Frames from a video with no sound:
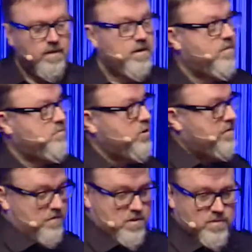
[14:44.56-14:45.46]
I've put a
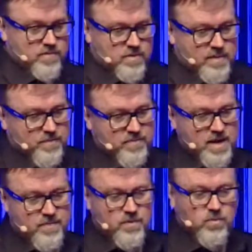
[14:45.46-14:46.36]
few of them up
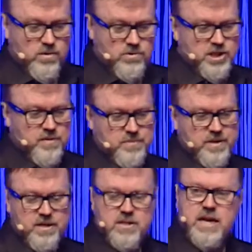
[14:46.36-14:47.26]
there, but we'll jump
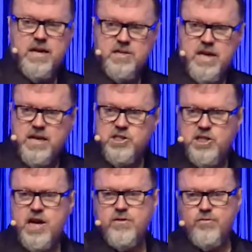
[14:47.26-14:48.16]
in and
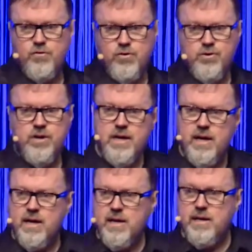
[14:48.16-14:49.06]
chat through
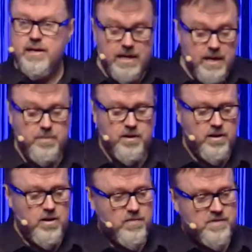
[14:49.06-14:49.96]
a couple
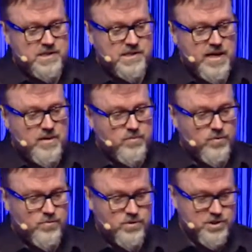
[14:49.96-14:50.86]
of
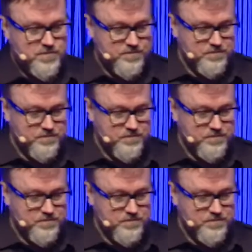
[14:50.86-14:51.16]
examples.